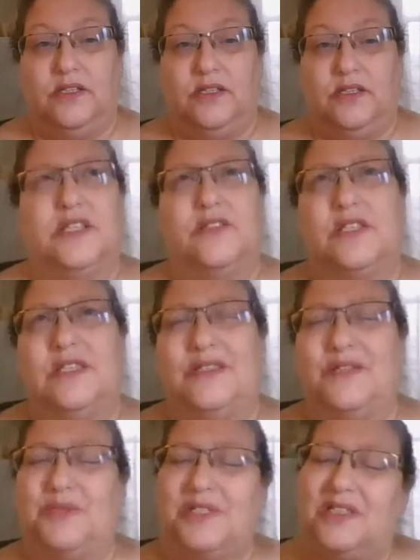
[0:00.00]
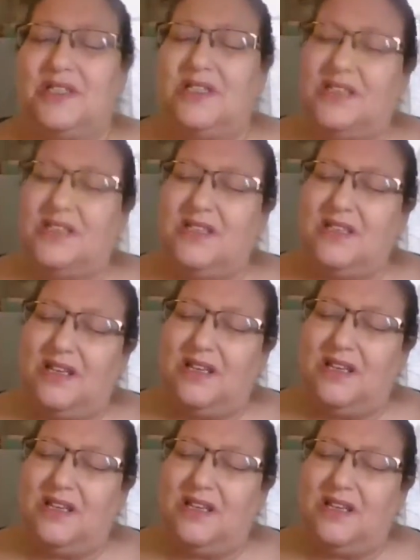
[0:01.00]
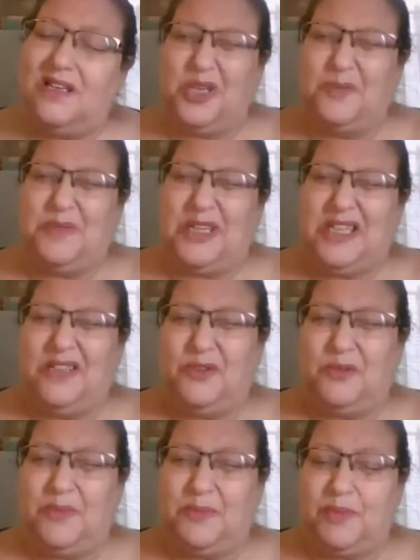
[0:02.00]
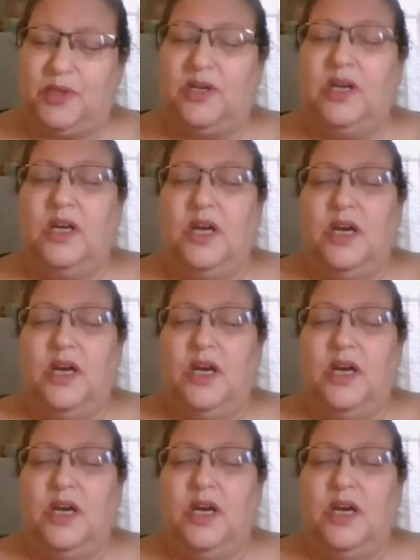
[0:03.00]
And I think there was another program, I can't remember.